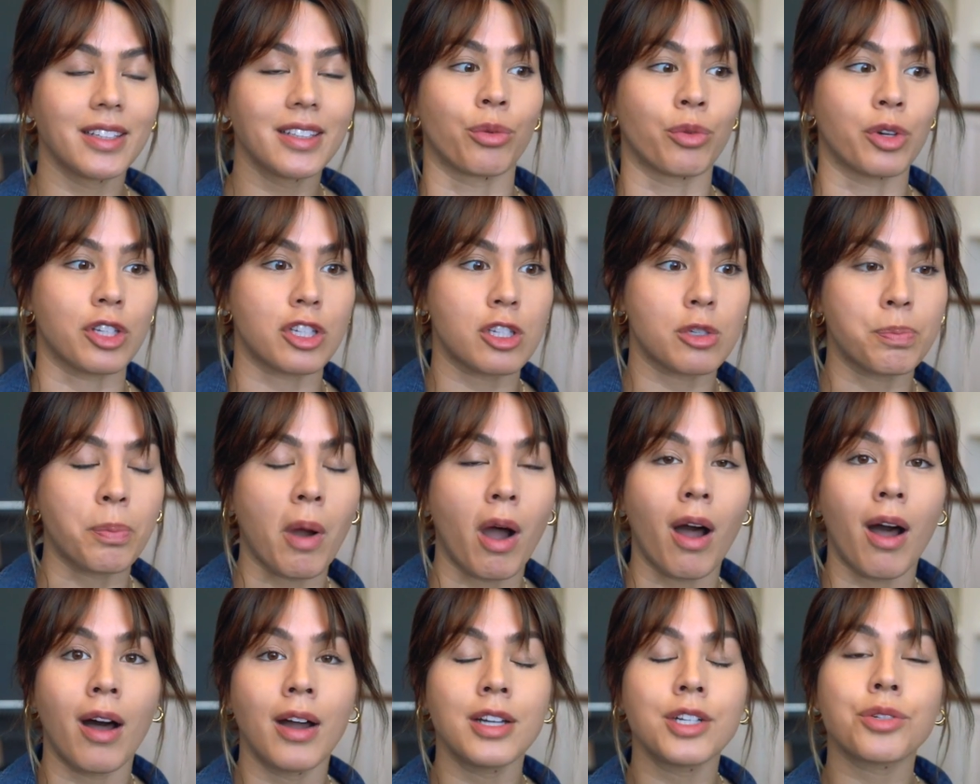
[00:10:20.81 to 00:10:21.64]

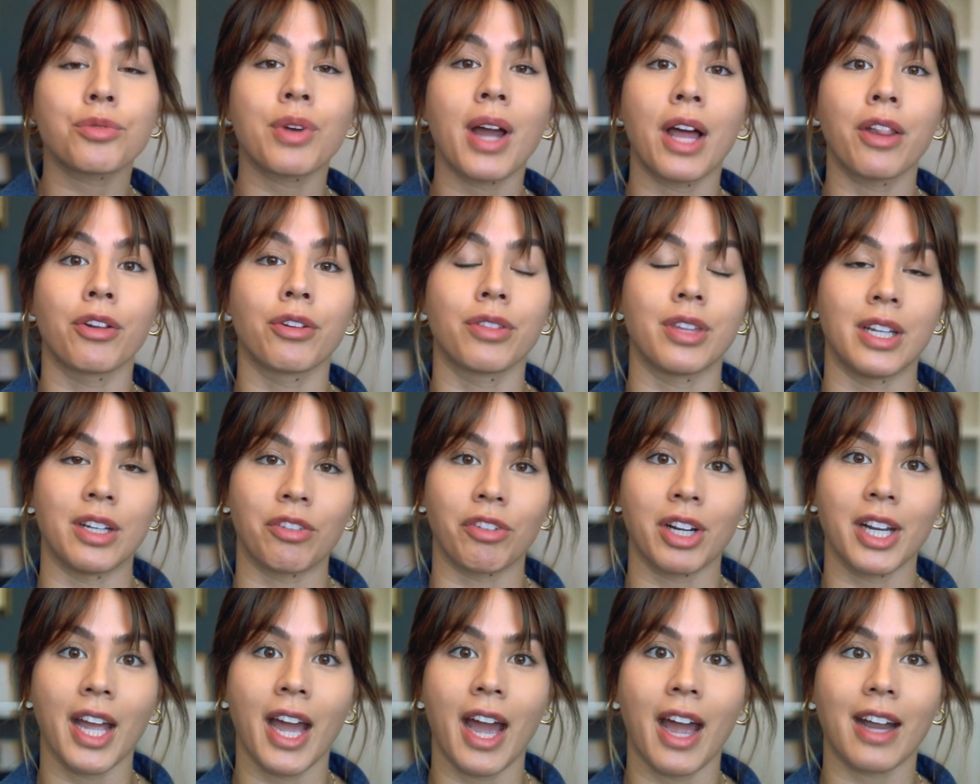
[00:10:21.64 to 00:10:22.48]
respond rather than
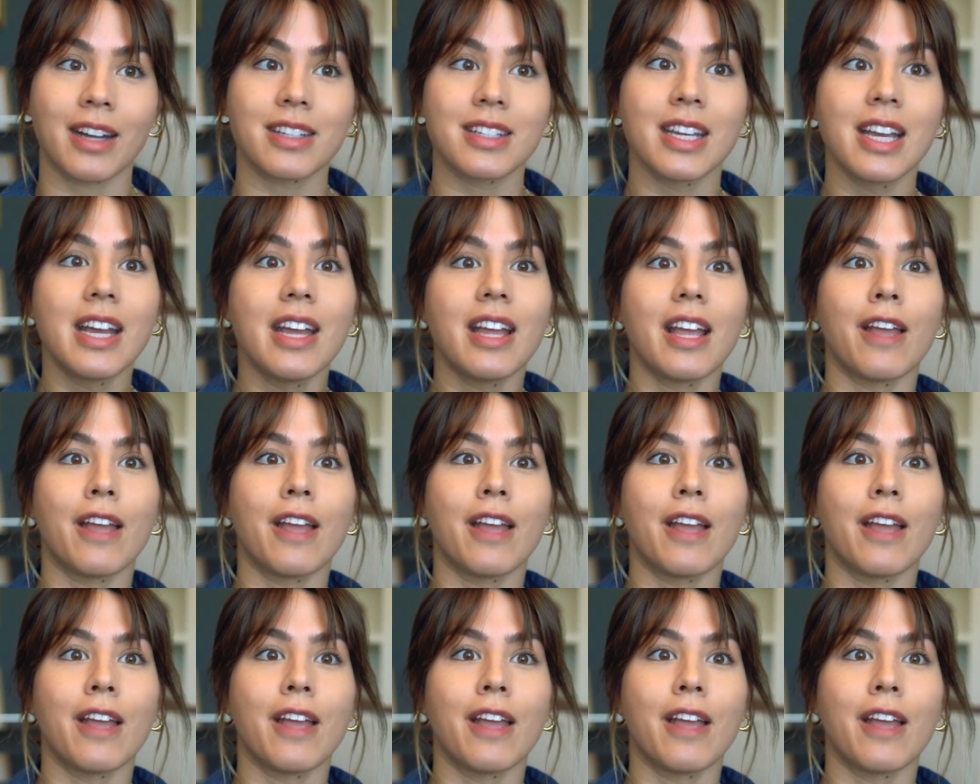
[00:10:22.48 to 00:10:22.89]
react.